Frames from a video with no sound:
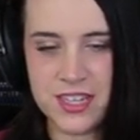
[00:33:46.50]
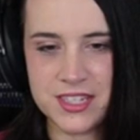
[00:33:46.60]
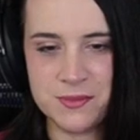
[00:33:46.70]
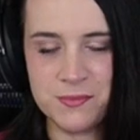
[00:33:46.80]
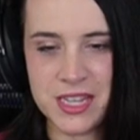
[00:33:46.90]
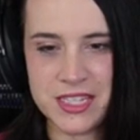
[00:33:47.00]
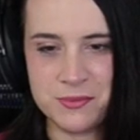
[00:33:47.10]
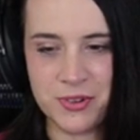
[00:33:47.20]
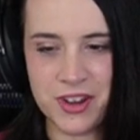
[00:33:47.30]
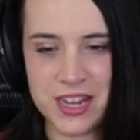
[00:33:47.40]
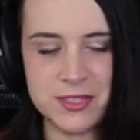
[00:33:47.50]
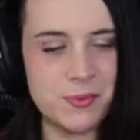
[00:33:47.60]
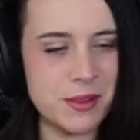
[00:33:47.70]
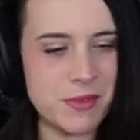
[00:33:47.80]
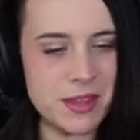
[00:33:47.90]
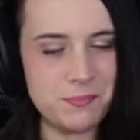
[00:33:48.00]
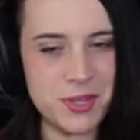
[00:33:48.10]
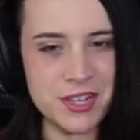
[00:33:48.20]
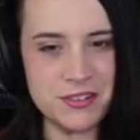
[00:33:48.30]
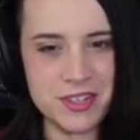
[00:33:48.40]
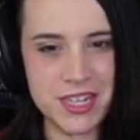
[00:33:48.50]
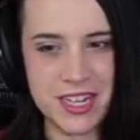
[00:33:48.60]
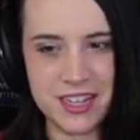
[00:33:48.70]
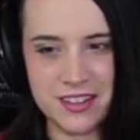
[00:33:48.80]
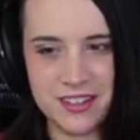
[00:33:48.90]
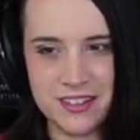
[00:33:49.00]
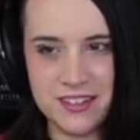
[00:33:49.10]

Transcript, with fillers: He's mesmerized by my beauty.